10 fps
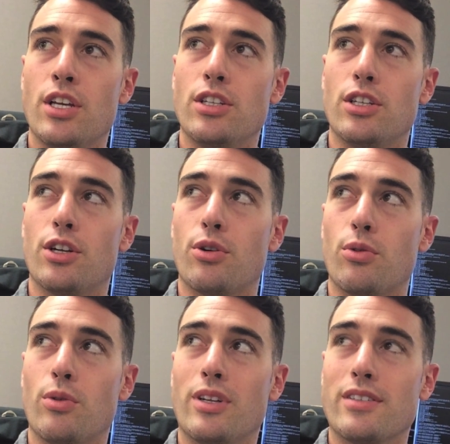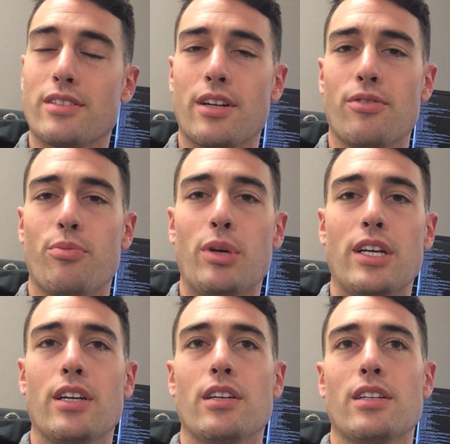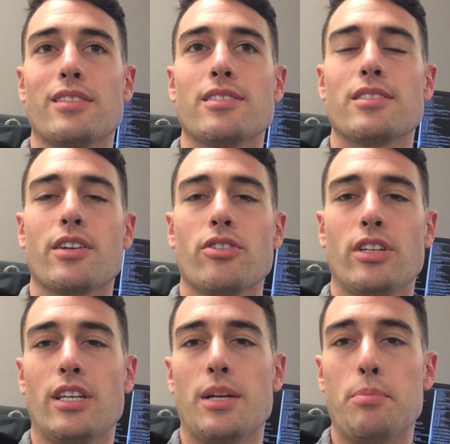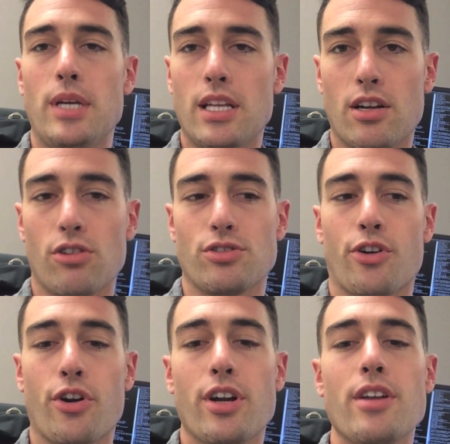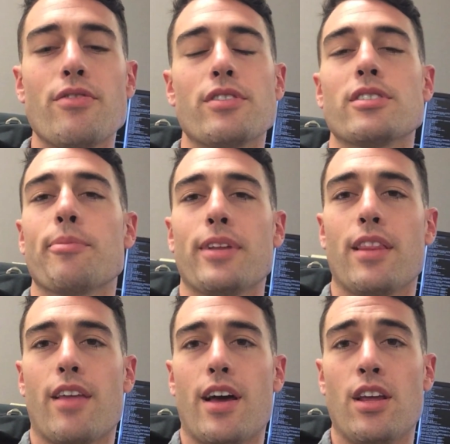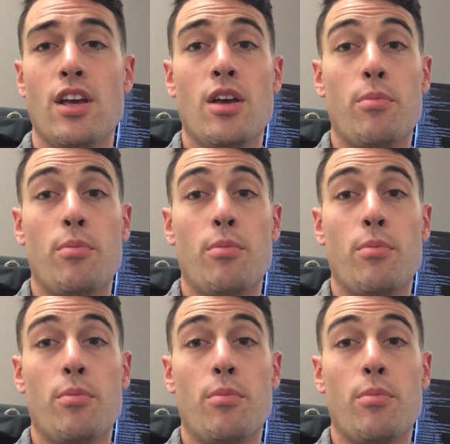you know, instead of being necessarily an immediate alternative, is something that